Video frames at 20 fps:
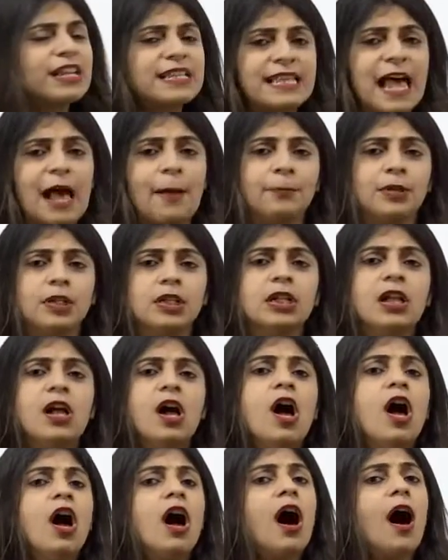example,
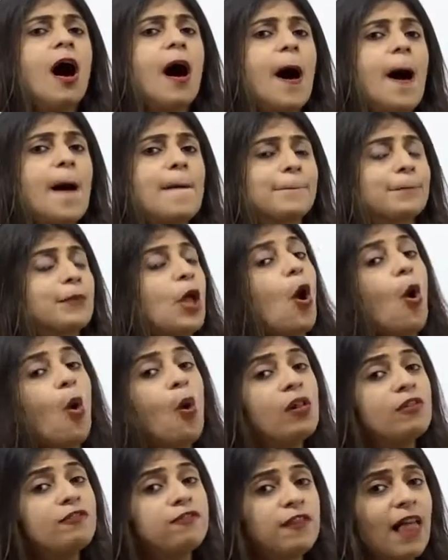
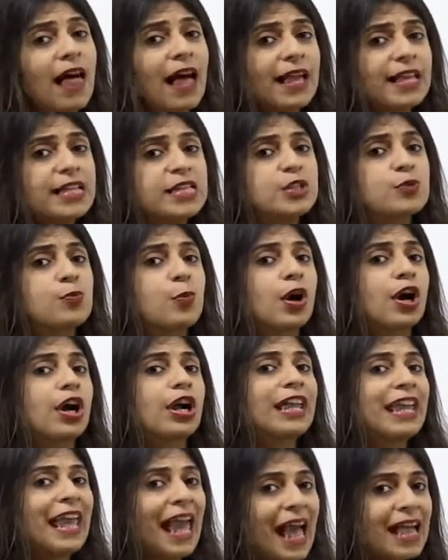all flights
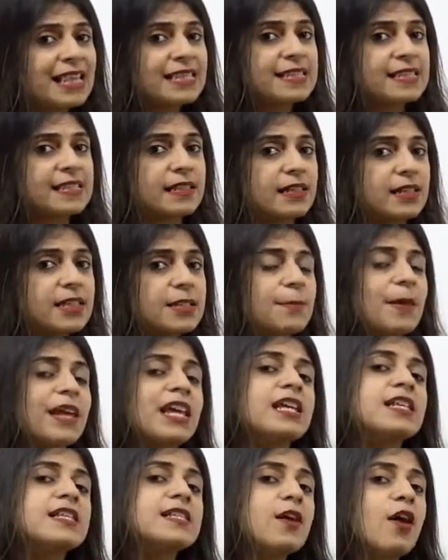were cancelled
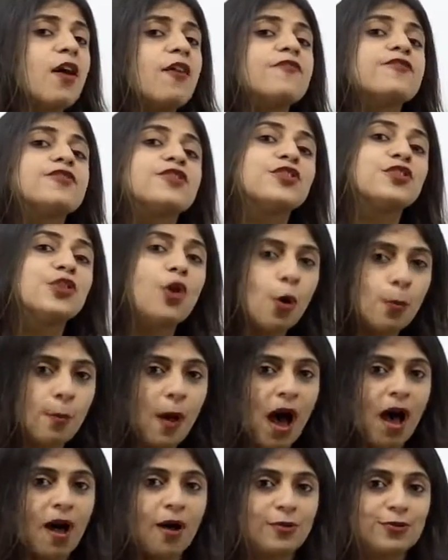because of
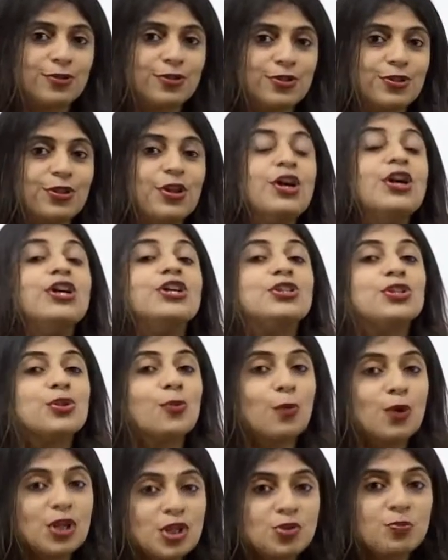snowbound. So
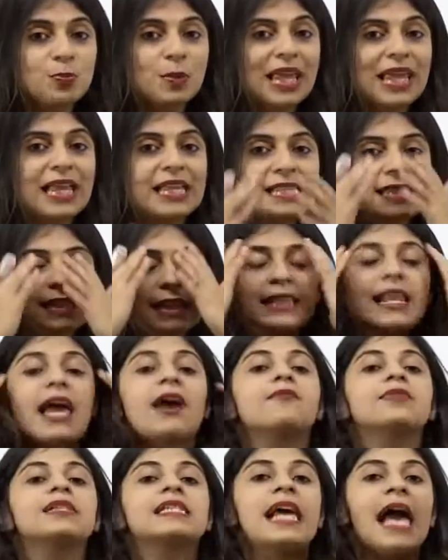which means that
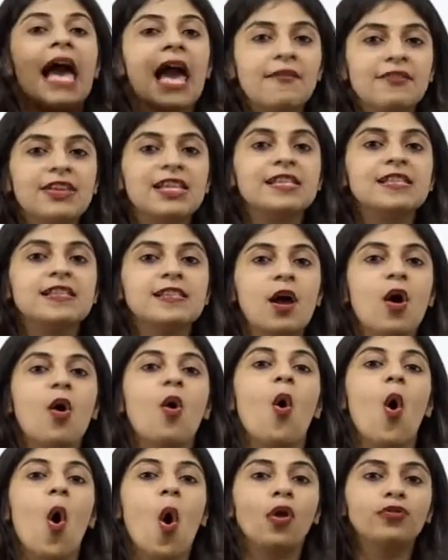there was heavy
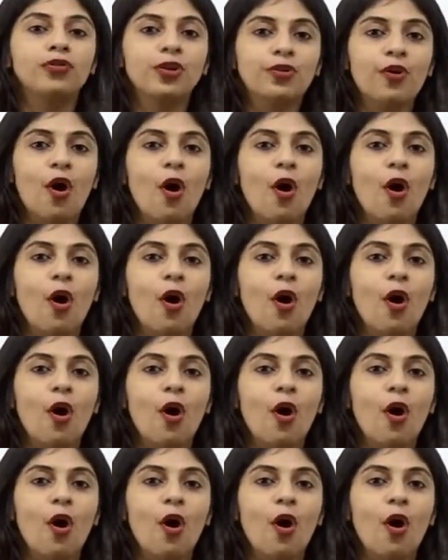snow on the